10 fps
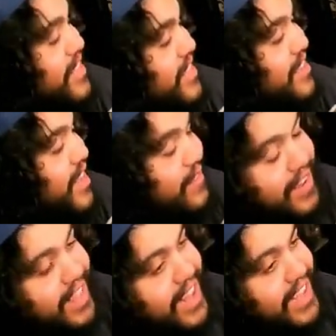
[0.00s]
she's covered on
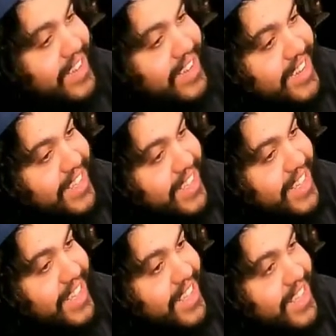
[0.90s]
that end.
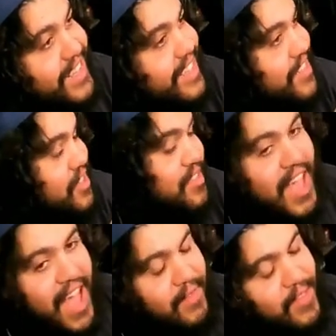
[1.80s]
Just to
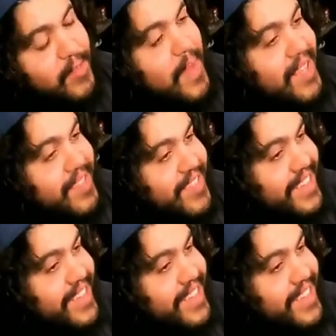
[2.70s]
have this space.